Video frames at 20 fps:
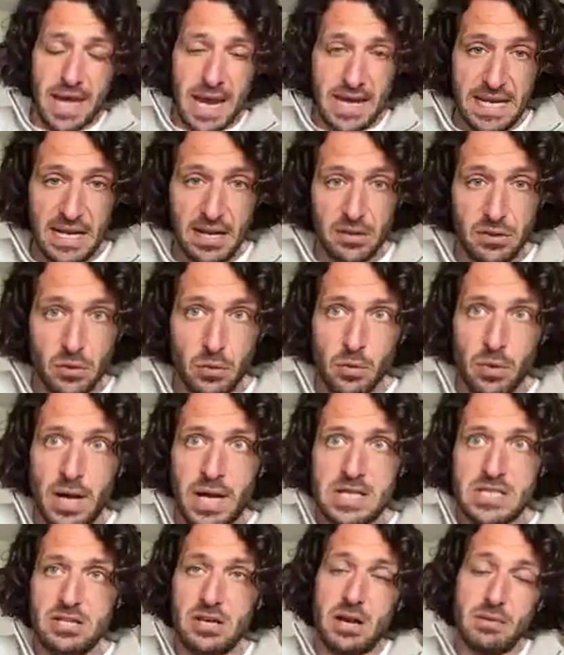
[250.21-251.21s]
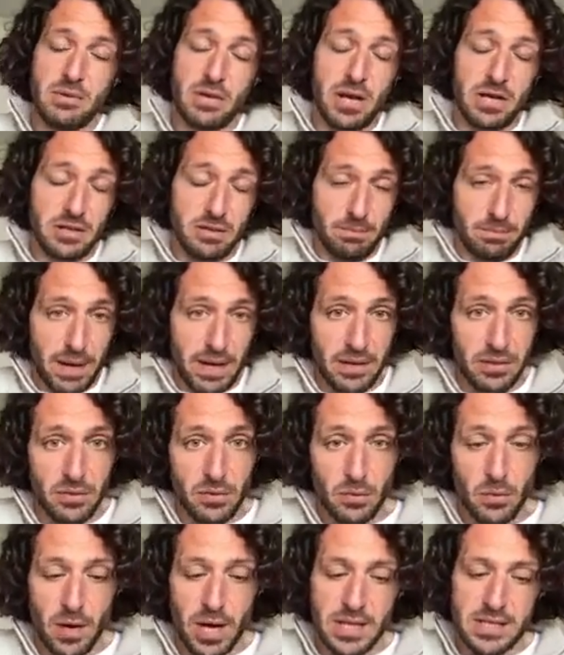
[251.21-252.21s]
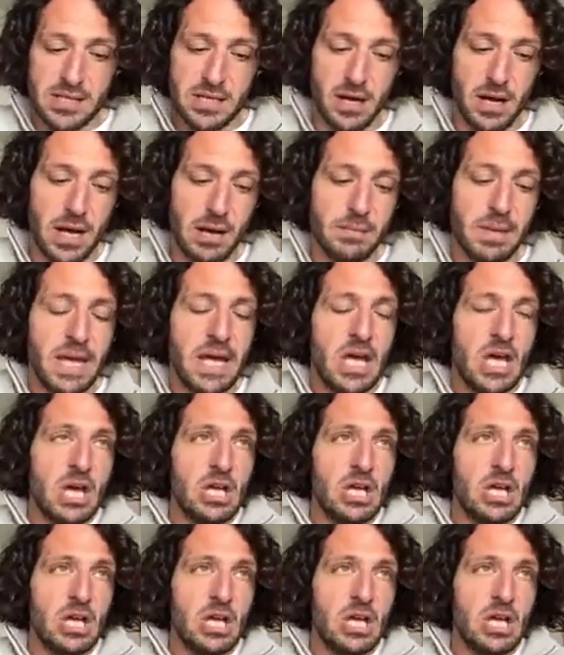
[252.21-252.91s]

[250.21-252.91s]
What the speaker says: eating at the right time, going to bed at the right time,